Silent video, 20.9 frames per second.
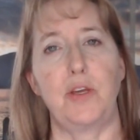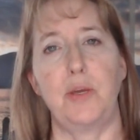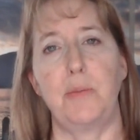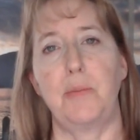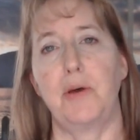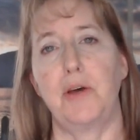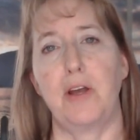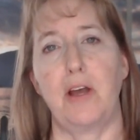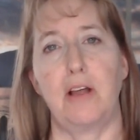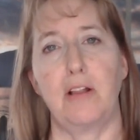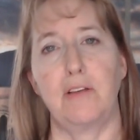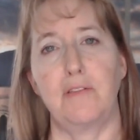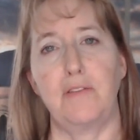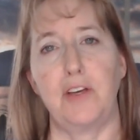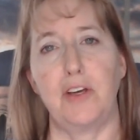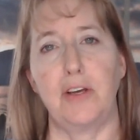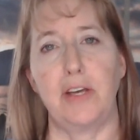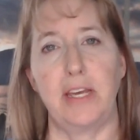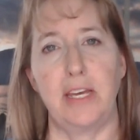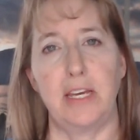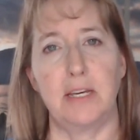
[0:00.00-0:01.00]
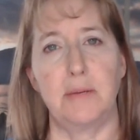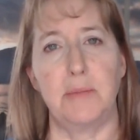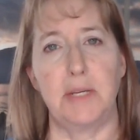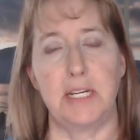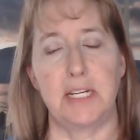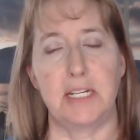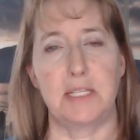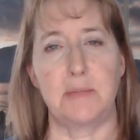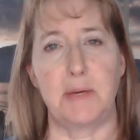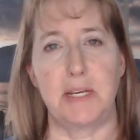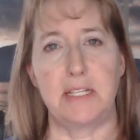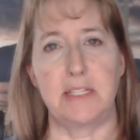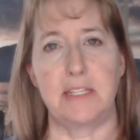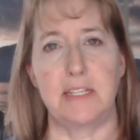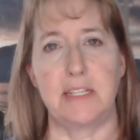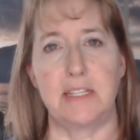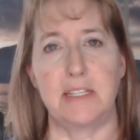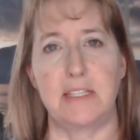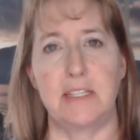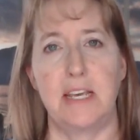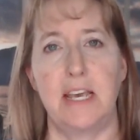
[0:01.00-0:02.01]
you put all of your income and
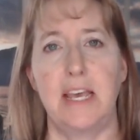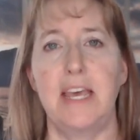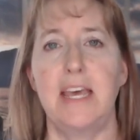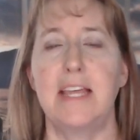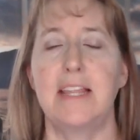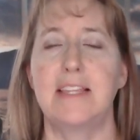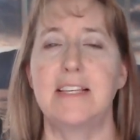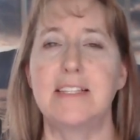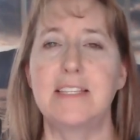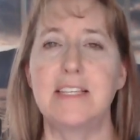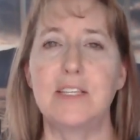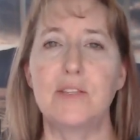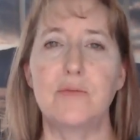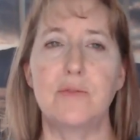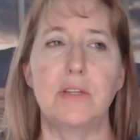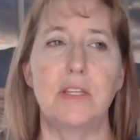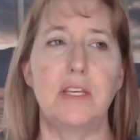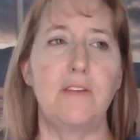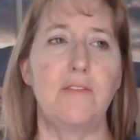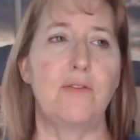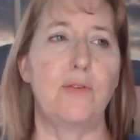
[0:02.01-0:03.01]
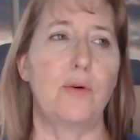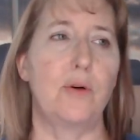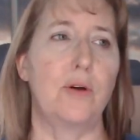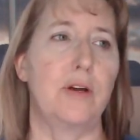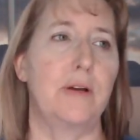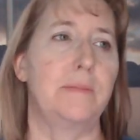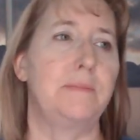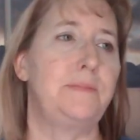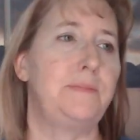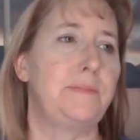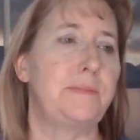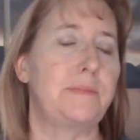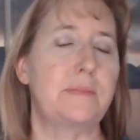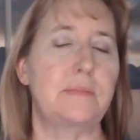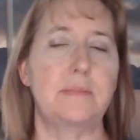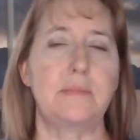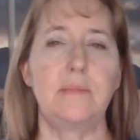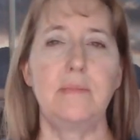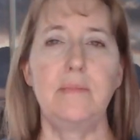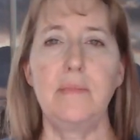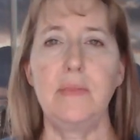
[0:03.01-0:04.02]
expenses. This is really for
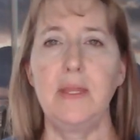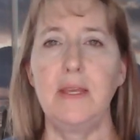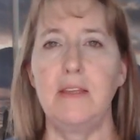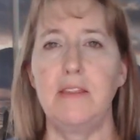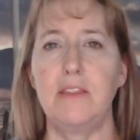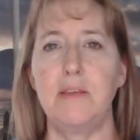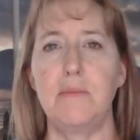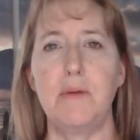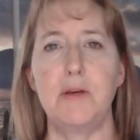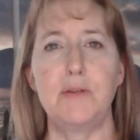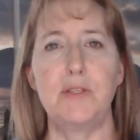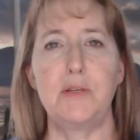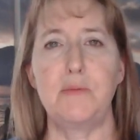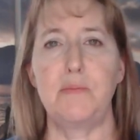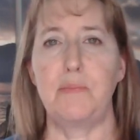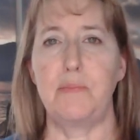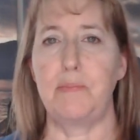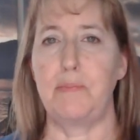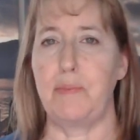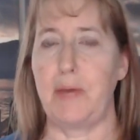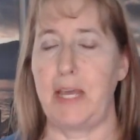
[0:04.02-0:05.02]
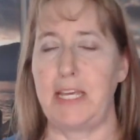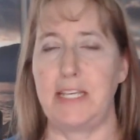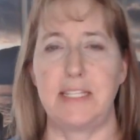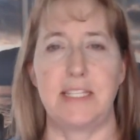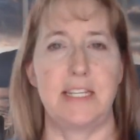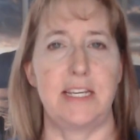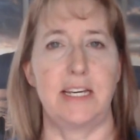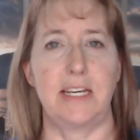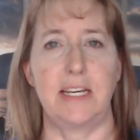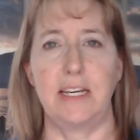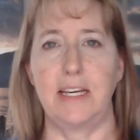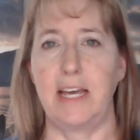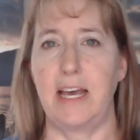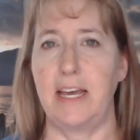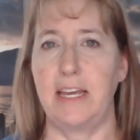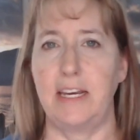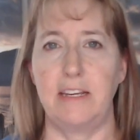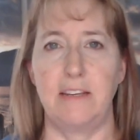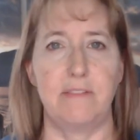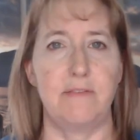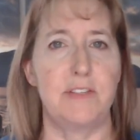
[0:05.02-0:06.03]
the most basic
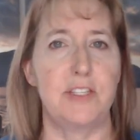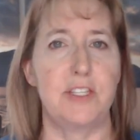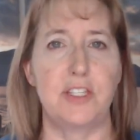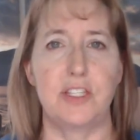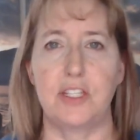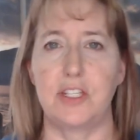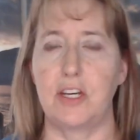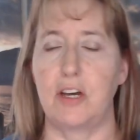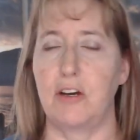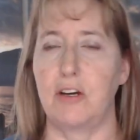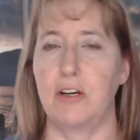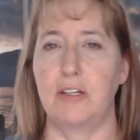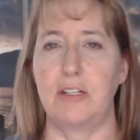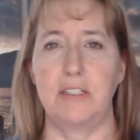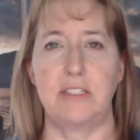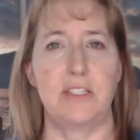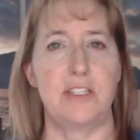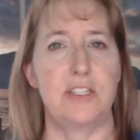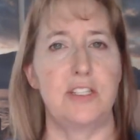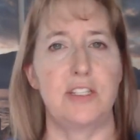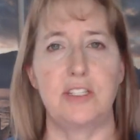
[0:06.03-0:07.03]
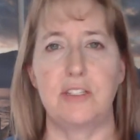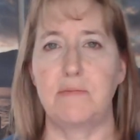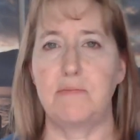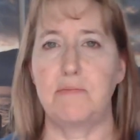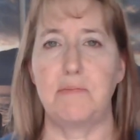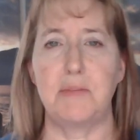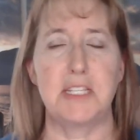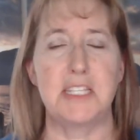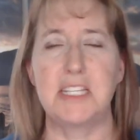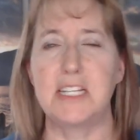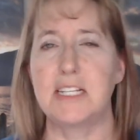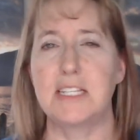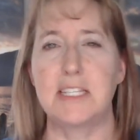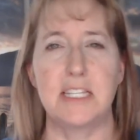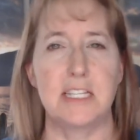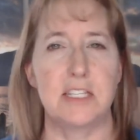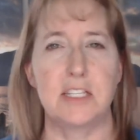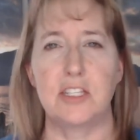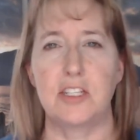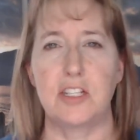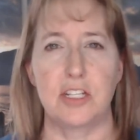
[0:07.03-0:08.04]
kind of business
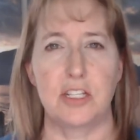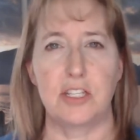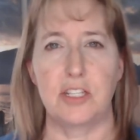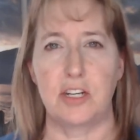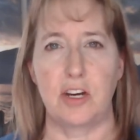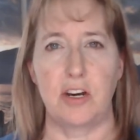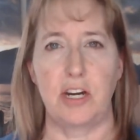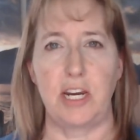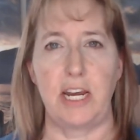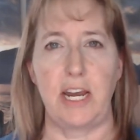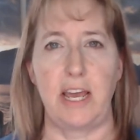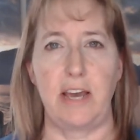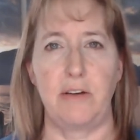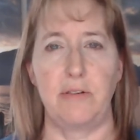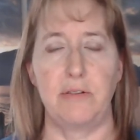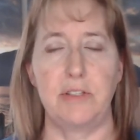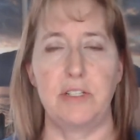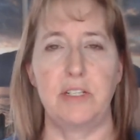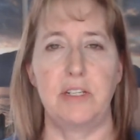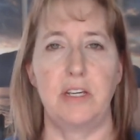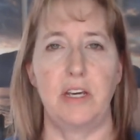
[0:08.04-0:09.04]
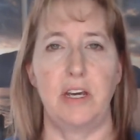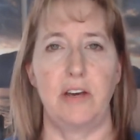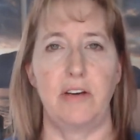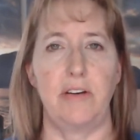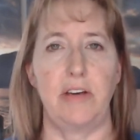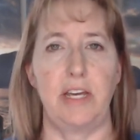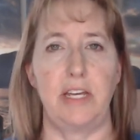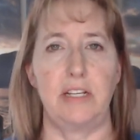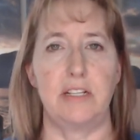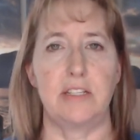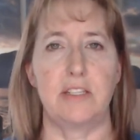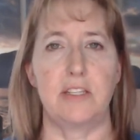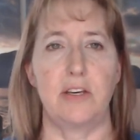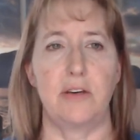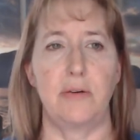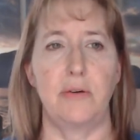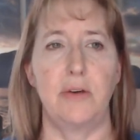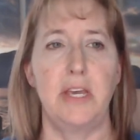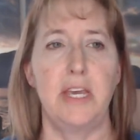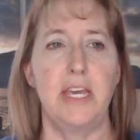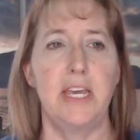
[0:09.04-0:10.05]
that's just starting out. All right. So